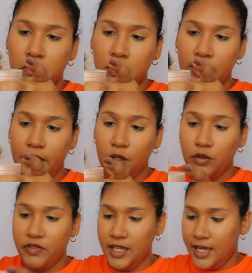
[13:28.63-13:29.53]
Taking
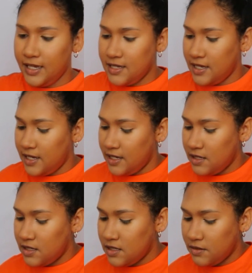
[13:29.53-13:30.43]
off the
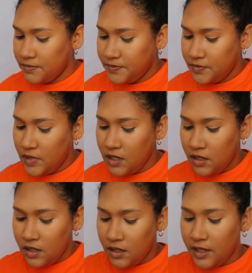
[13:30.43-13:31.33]
excess.
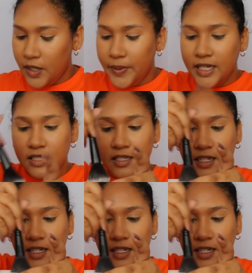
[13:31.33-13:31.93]
Going into the